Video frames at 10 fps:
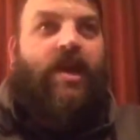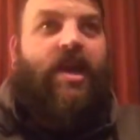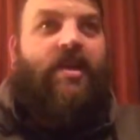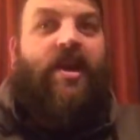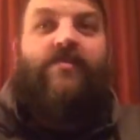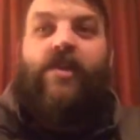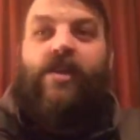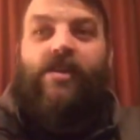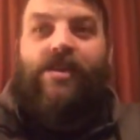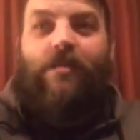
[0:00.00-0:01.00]
I've
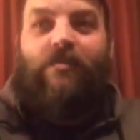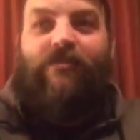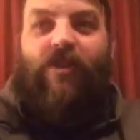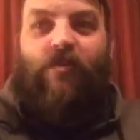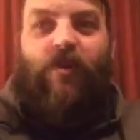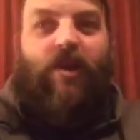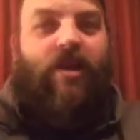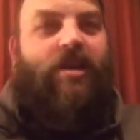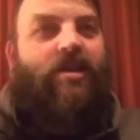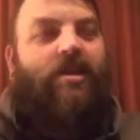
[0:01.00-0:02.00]
done some film
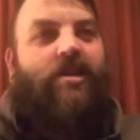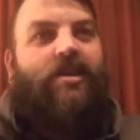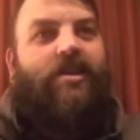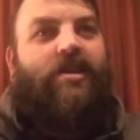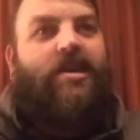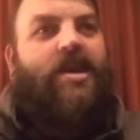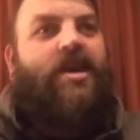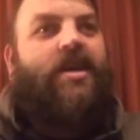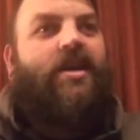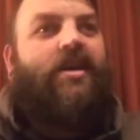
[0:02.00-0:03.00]
work,
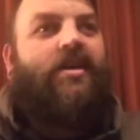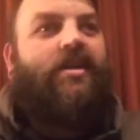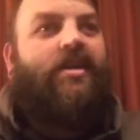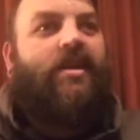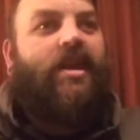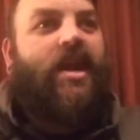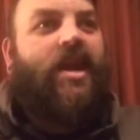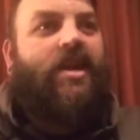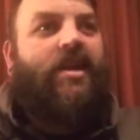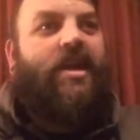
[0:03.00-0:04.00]

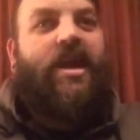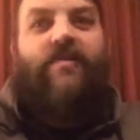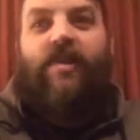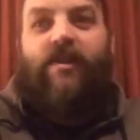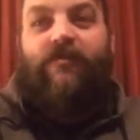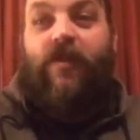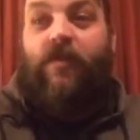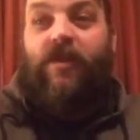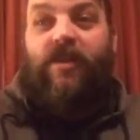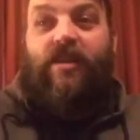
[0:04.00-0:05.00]
and I have a lot of fun
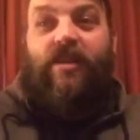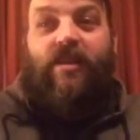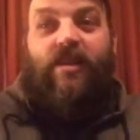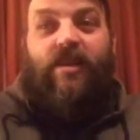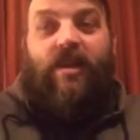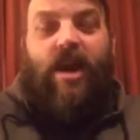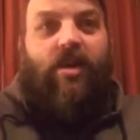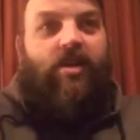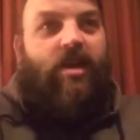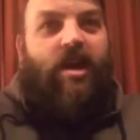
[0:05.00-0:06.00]
with it.
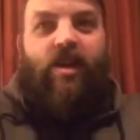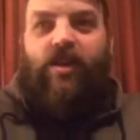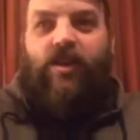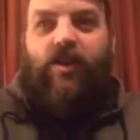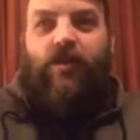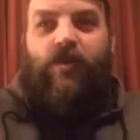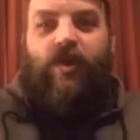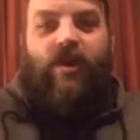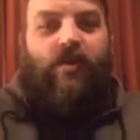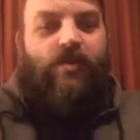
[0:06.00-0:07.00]
I'll include,
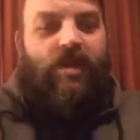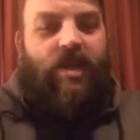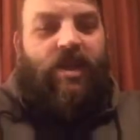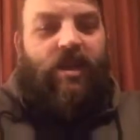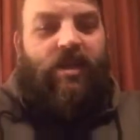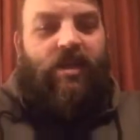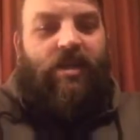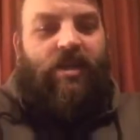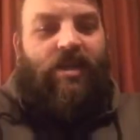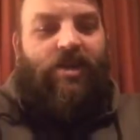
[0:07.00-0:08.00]
I was in
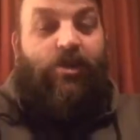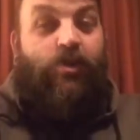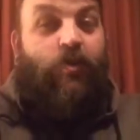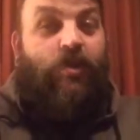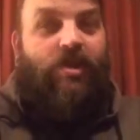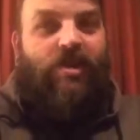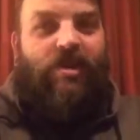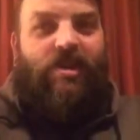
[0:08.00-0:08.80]
a short